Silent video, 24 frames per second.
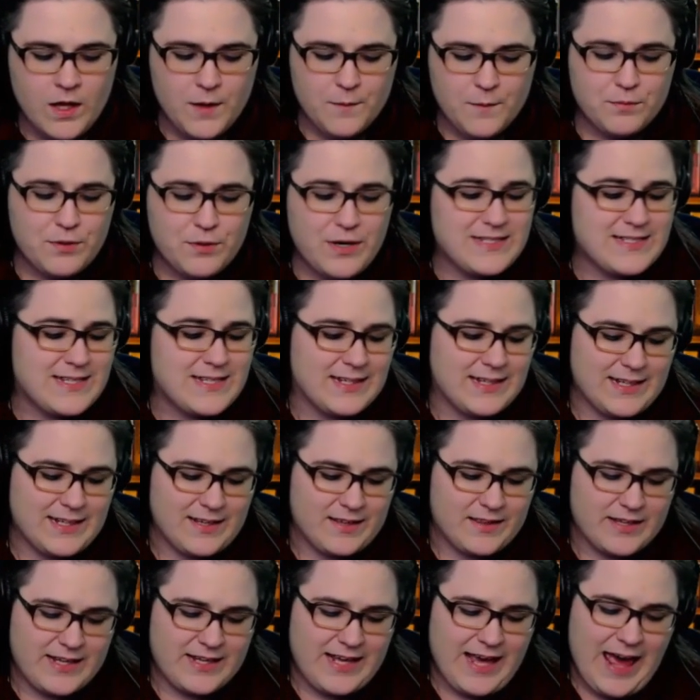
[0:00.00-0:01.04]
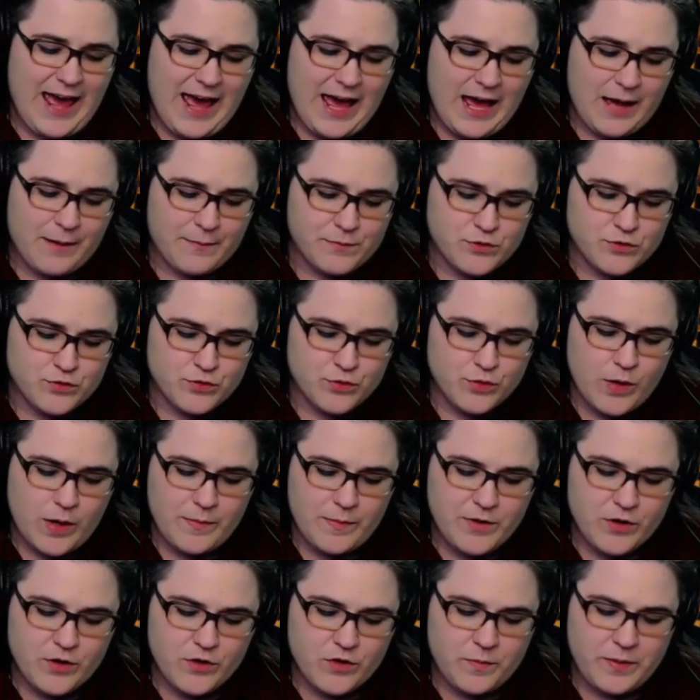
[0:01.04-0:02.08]
Presently the cab drew up
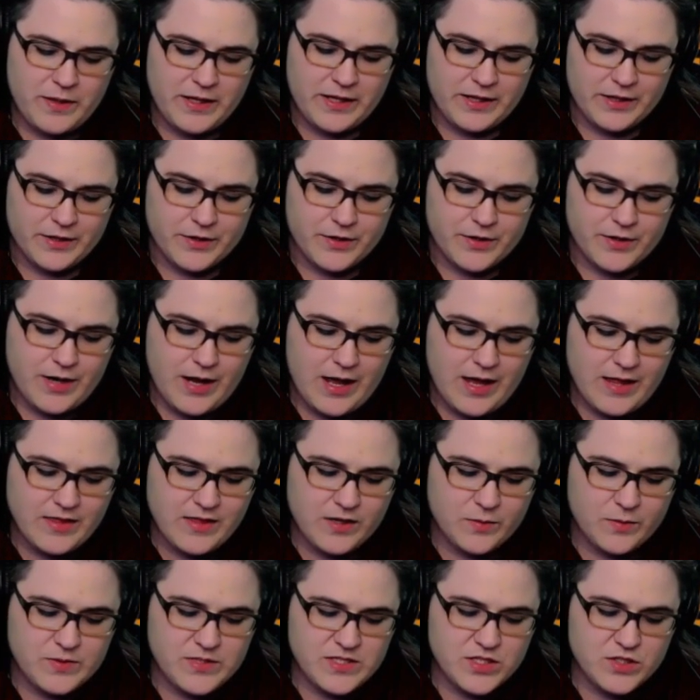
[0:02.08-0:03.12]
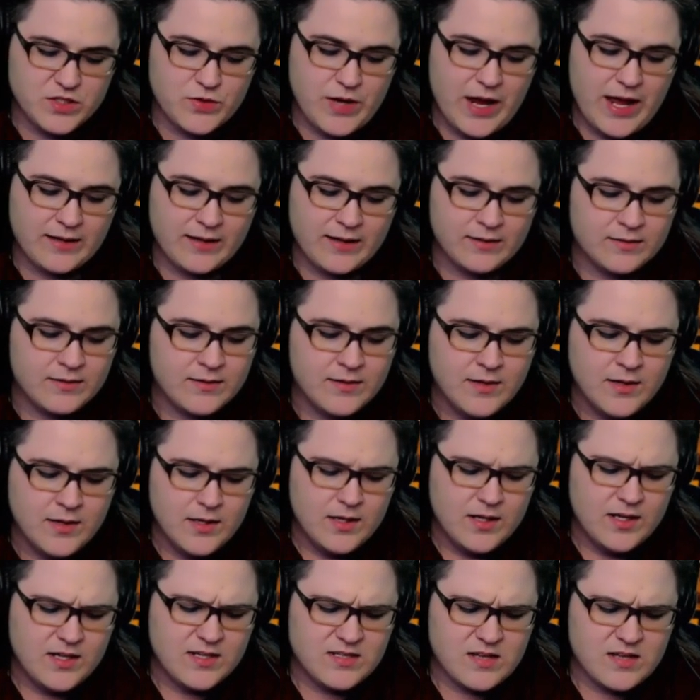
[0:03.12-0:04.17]
near the pillar, and there was the dragon,
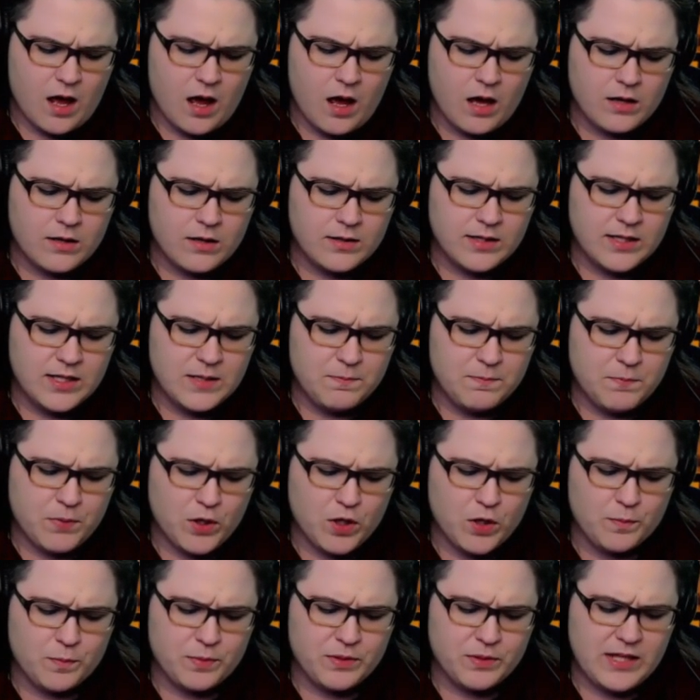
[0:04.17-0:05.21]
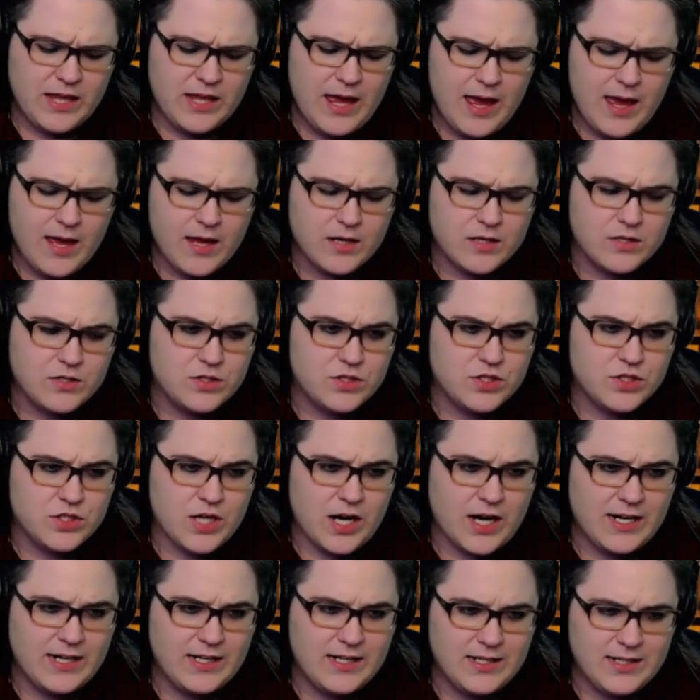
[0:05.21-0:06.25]
his ugly purple head
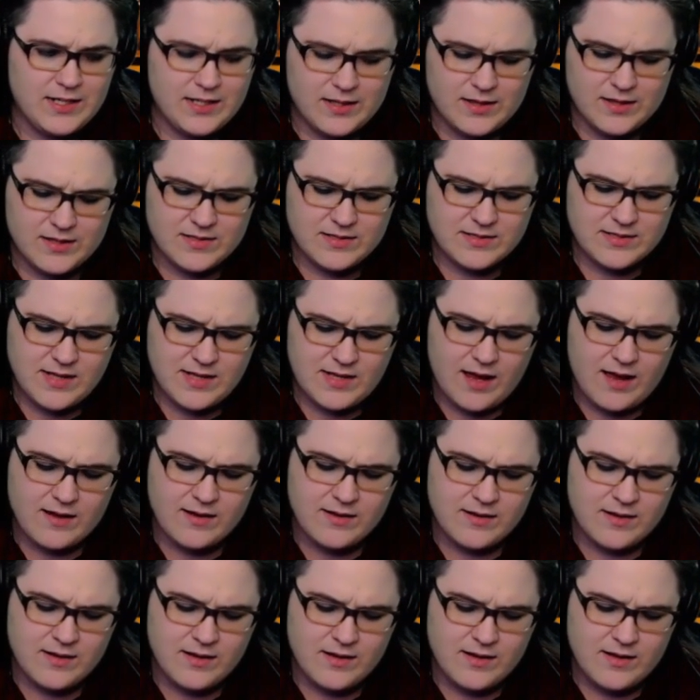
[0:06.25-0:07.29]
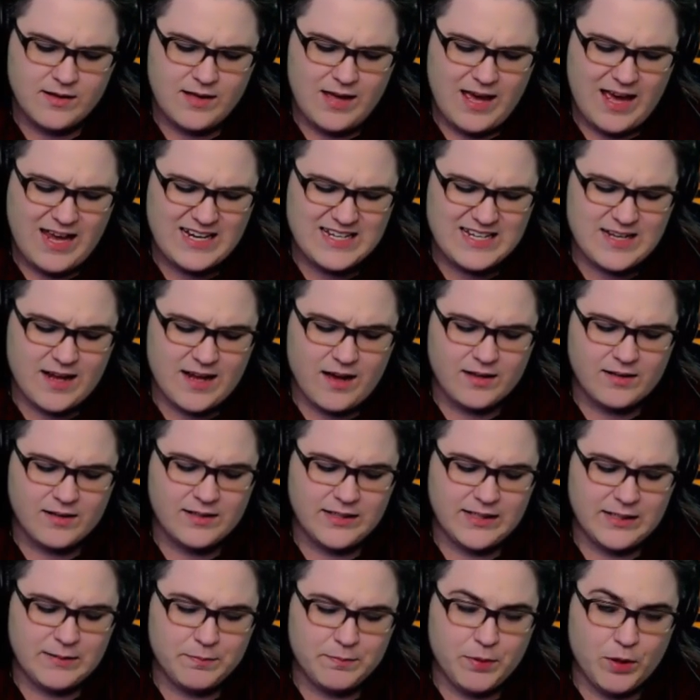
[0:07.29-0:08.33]
shining in the sun, and his
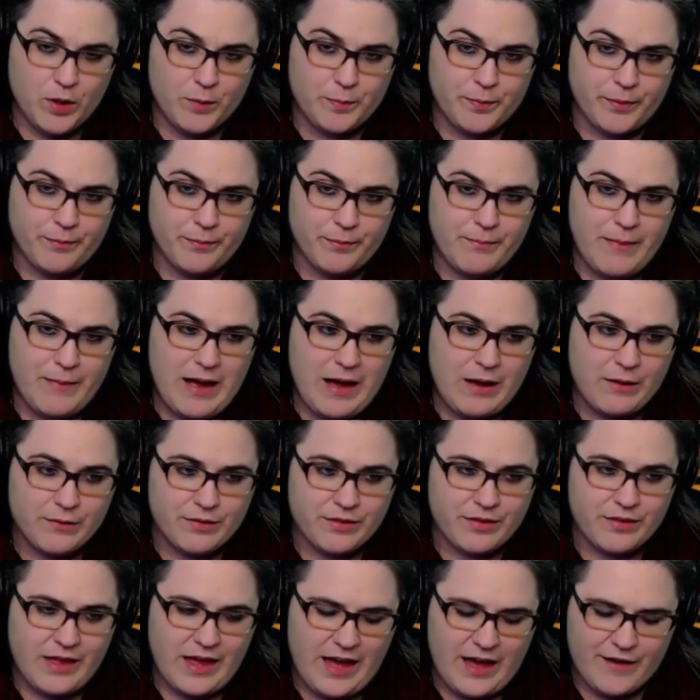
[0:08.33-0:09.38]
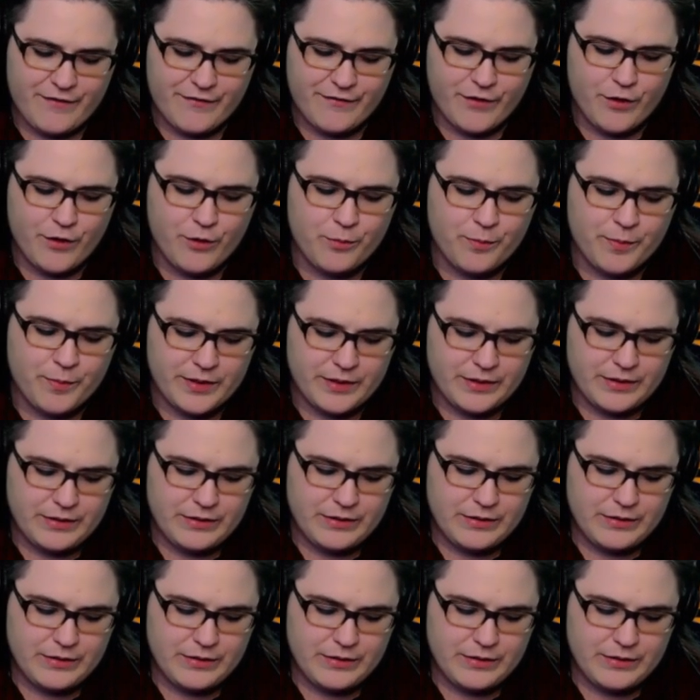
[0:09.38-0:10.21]
ugly purple mouth half open.